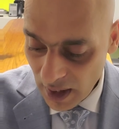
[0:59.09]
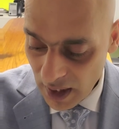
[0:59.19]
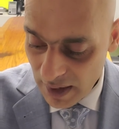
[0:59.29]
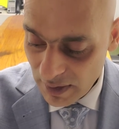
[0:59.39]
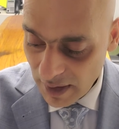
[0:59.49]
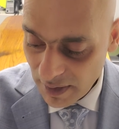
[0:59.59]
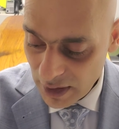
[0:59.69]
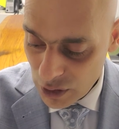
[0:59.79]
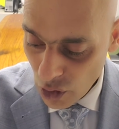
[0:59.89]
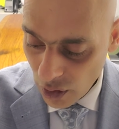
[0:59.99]
Even if it
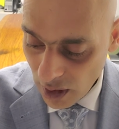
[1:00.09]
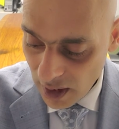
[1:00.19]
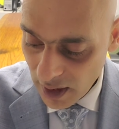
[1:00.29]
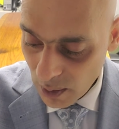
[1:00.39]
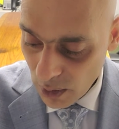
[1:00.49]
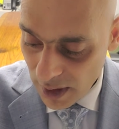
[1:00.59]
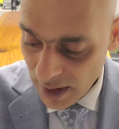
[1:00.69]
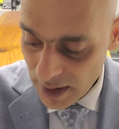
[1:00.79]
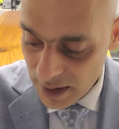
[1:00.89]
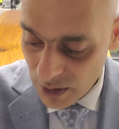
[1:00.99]
is not clear what it
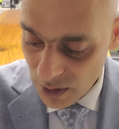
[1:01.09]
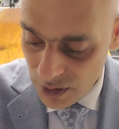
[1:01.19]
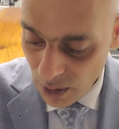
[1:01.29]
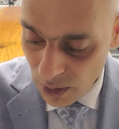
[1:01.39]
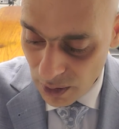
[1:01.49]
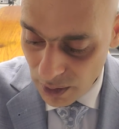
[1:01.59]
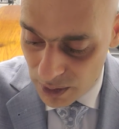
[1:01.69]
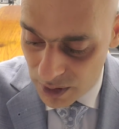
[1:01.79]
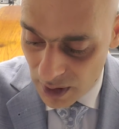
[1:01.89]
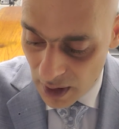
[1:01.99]
is, your soul knows.